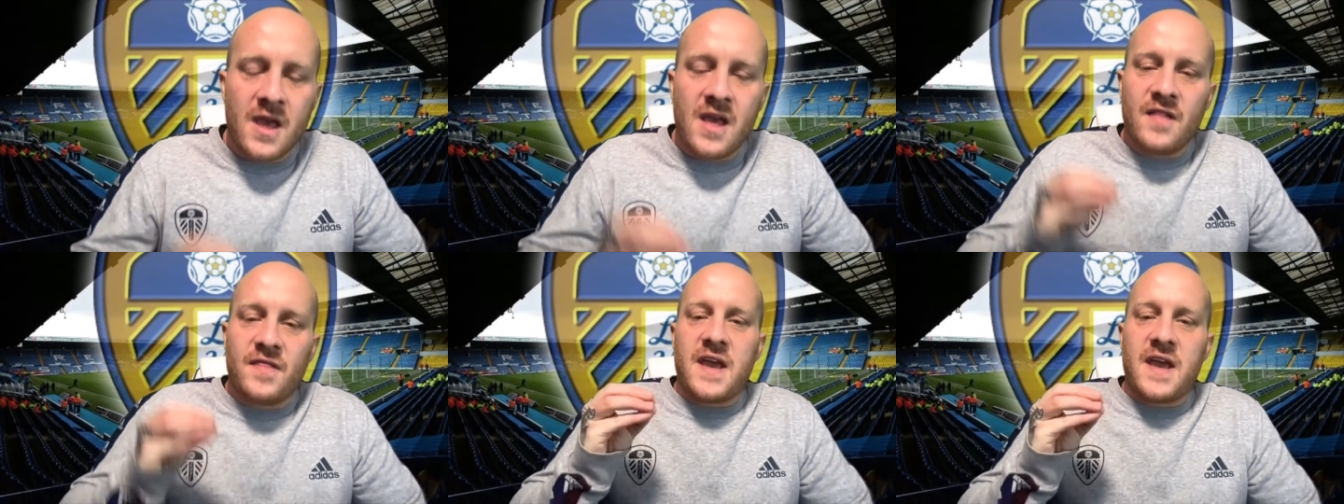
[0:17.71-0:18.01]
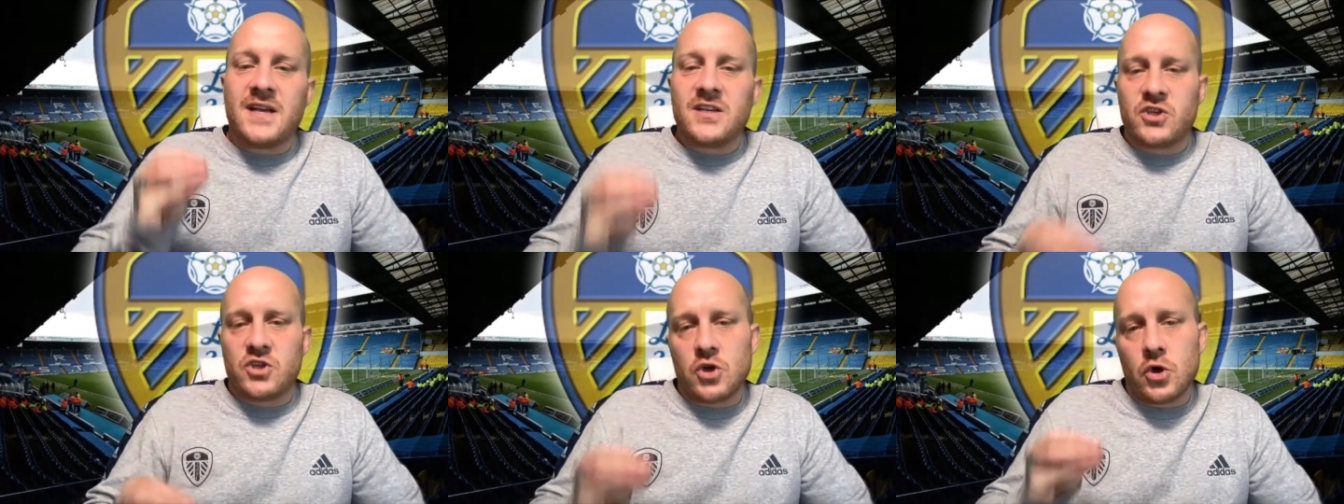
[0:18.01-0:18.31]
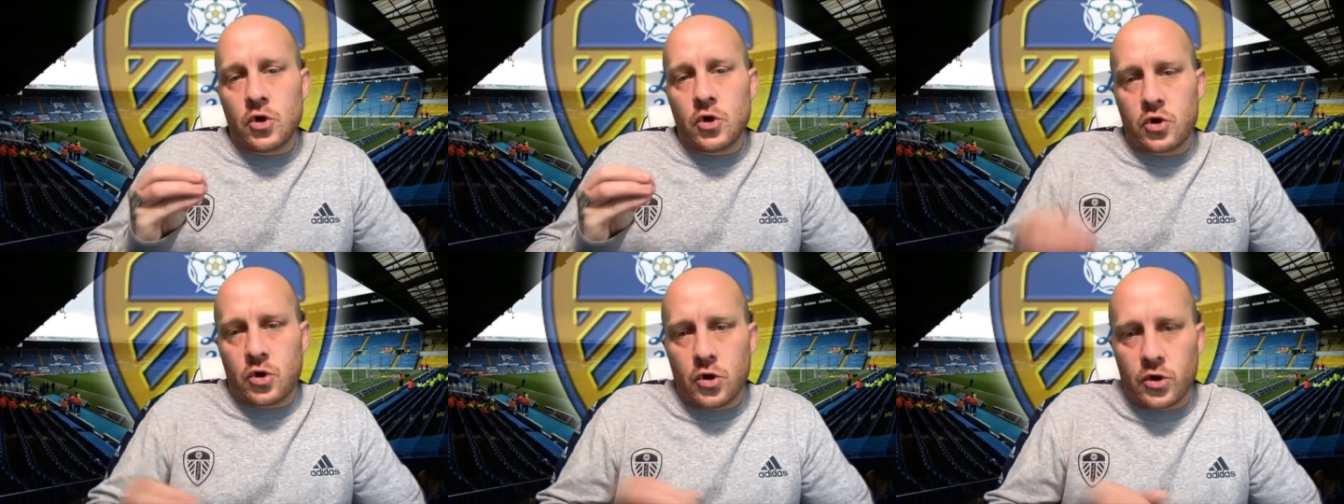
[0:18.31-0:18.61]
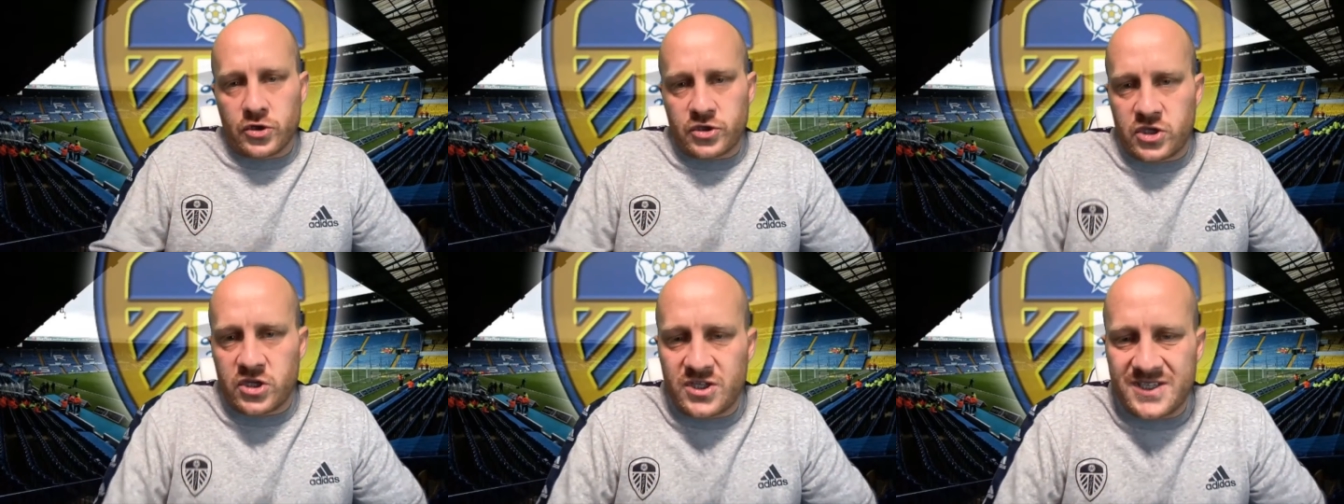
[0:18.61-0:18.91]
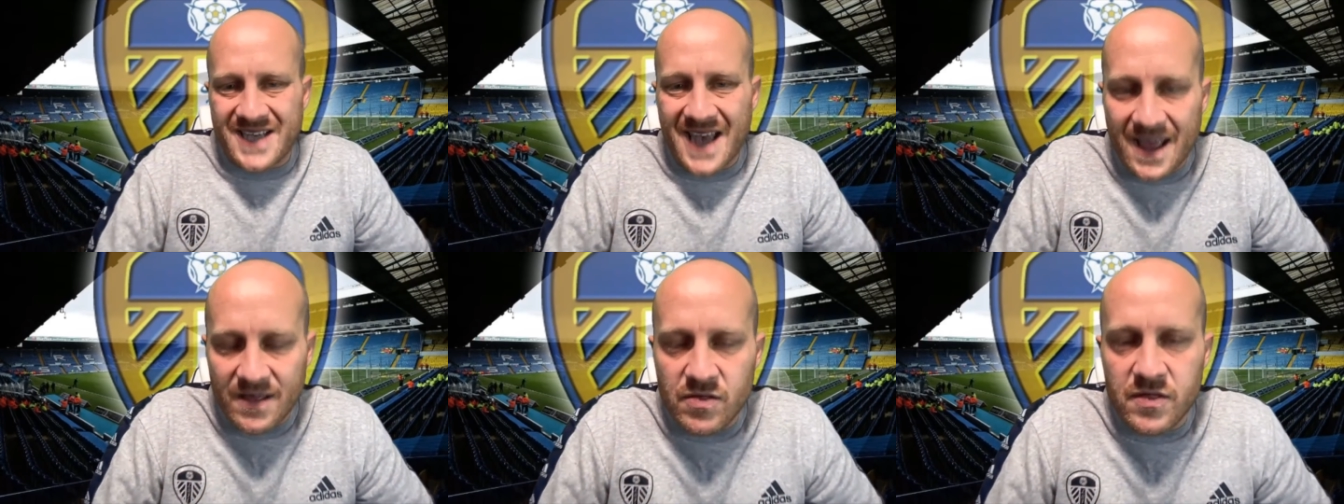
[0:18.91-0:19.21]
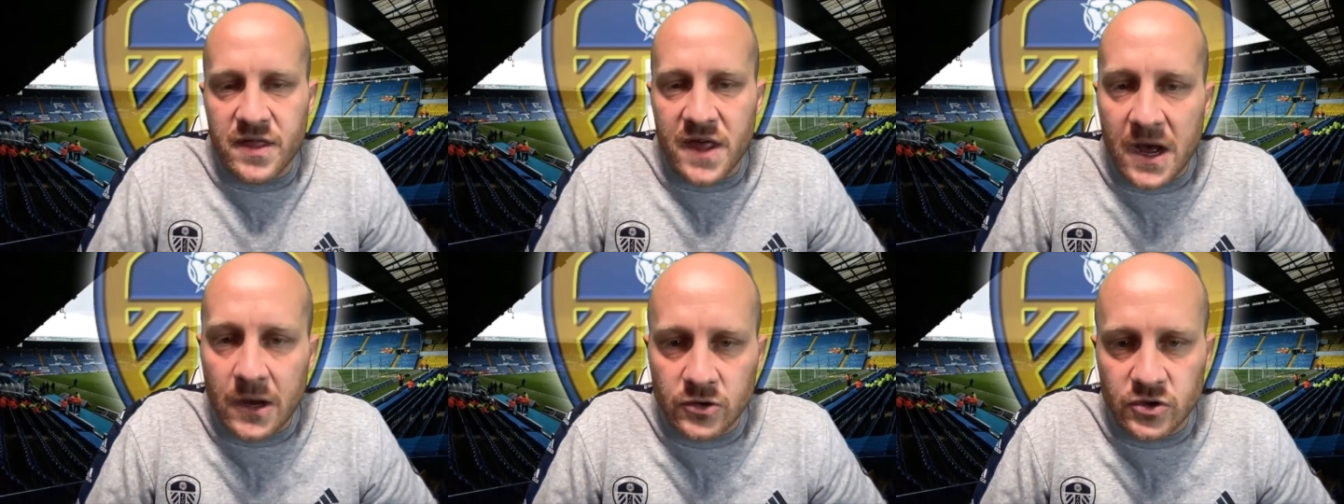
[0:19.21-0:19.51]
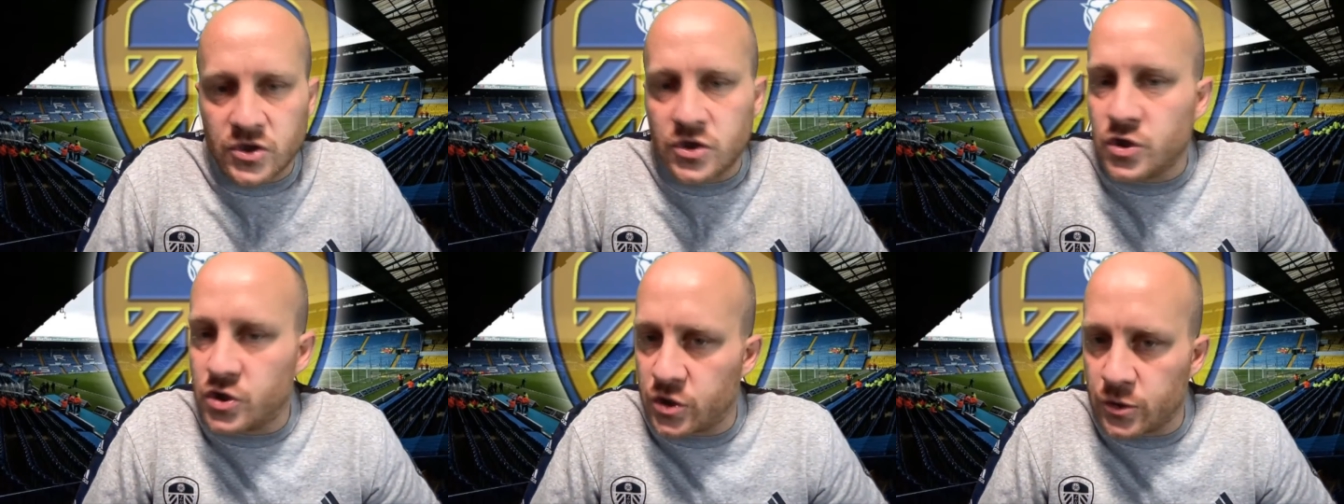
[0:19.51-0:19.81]
They are so close to
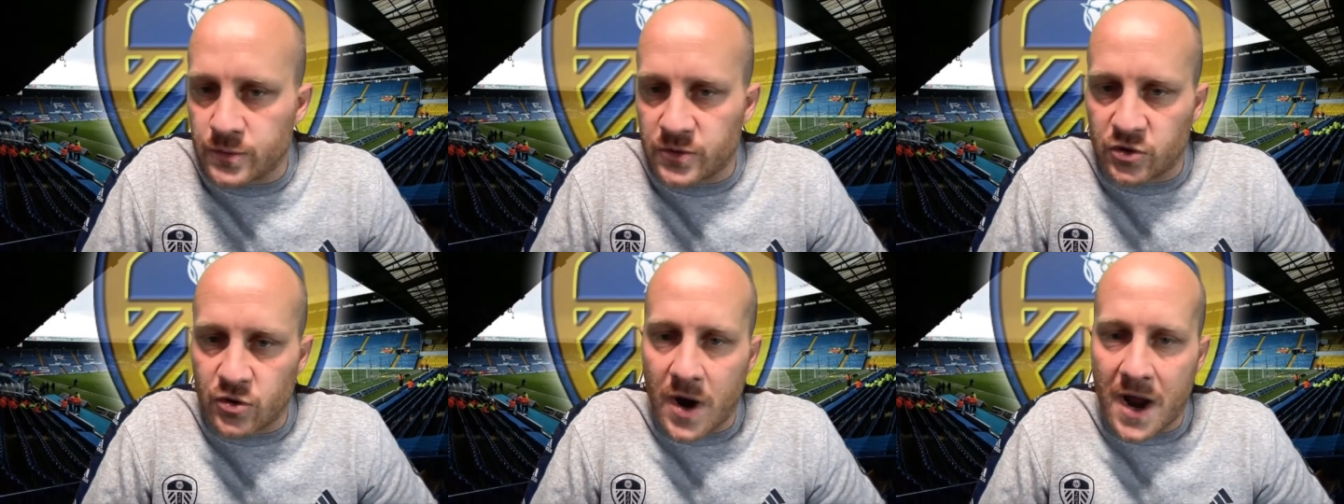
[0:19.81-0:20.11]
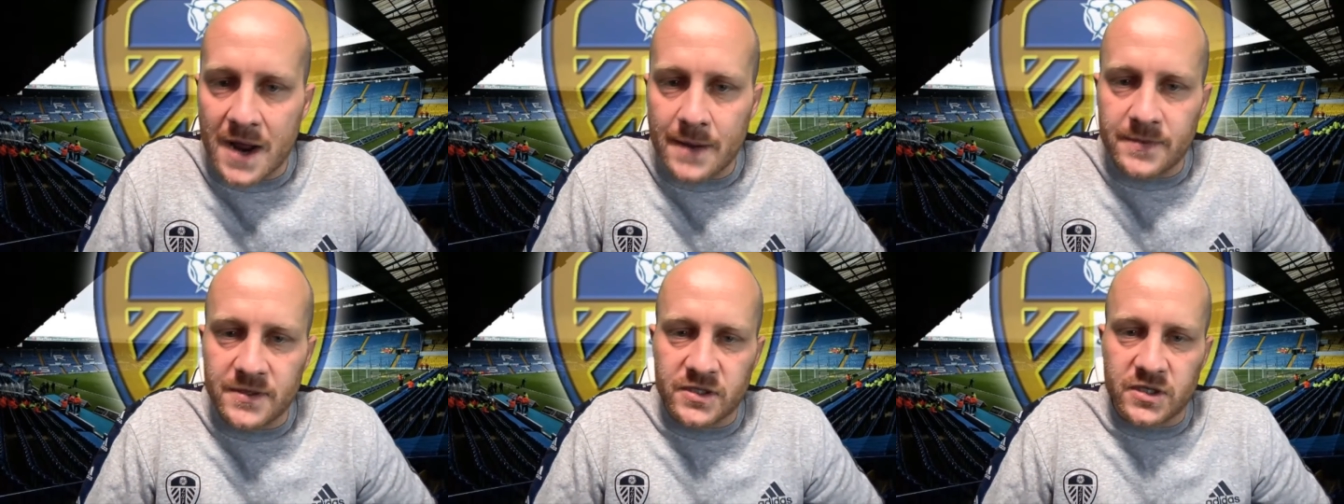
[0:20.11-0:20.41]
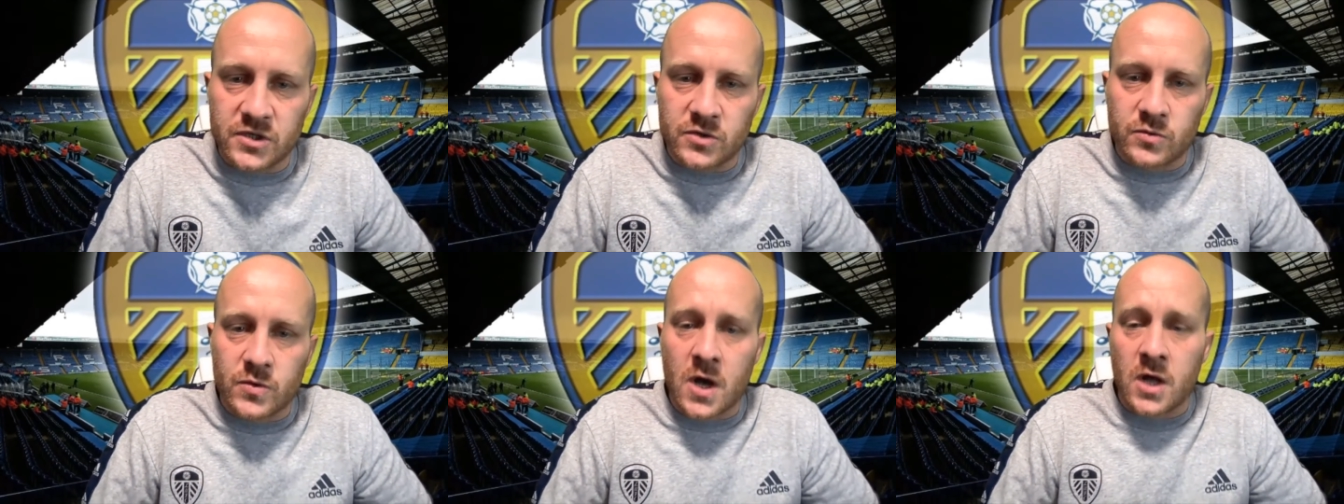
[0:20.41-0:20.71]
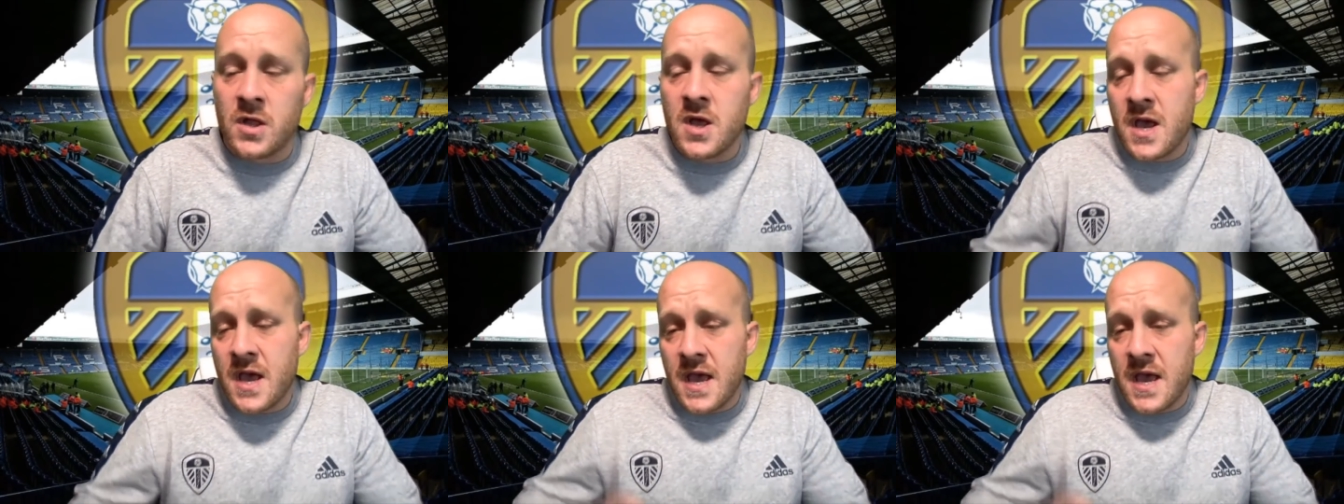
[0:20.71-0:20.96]
10,000 subscribers as well.